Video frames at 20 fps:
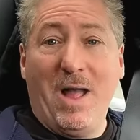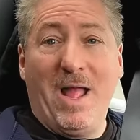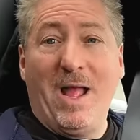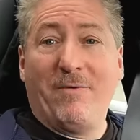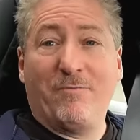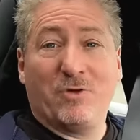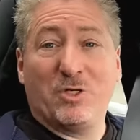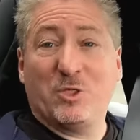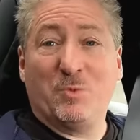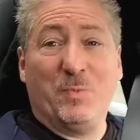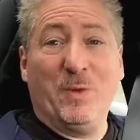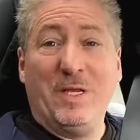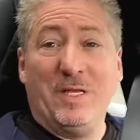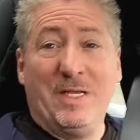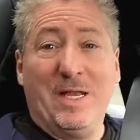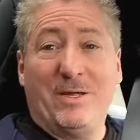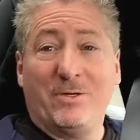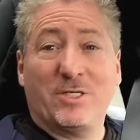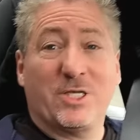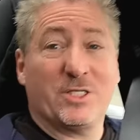average speed
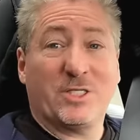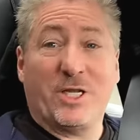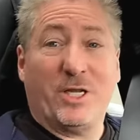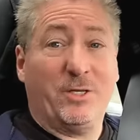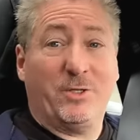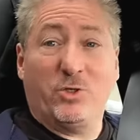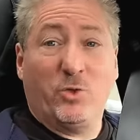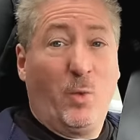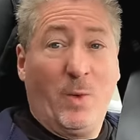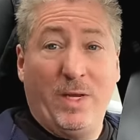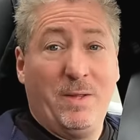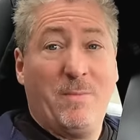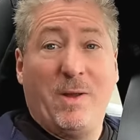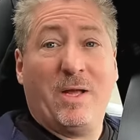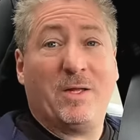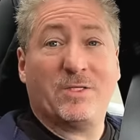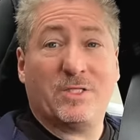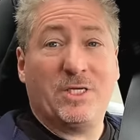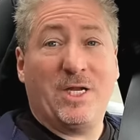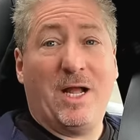now says like 20
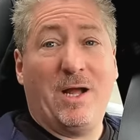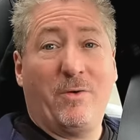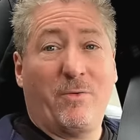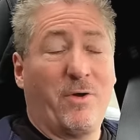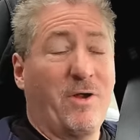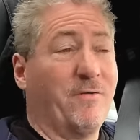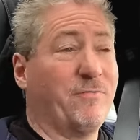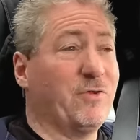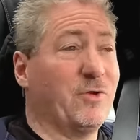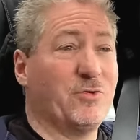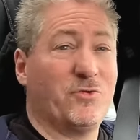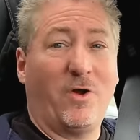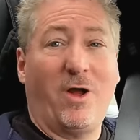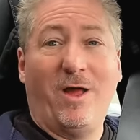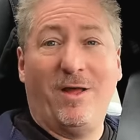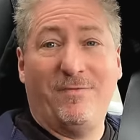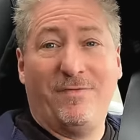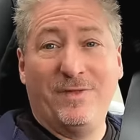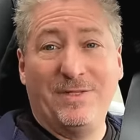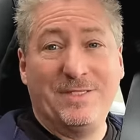miles an hour after
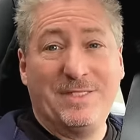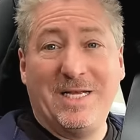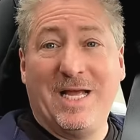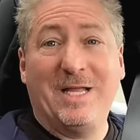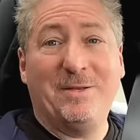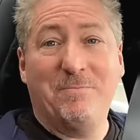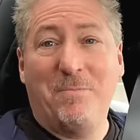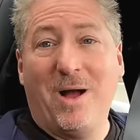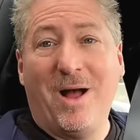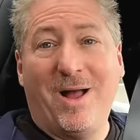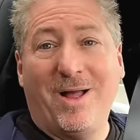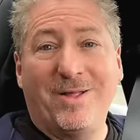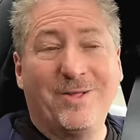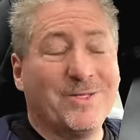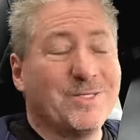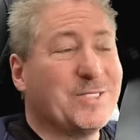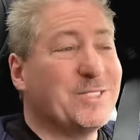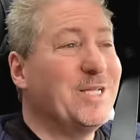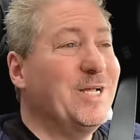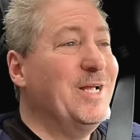driving 10
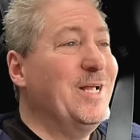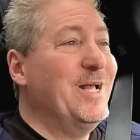miles.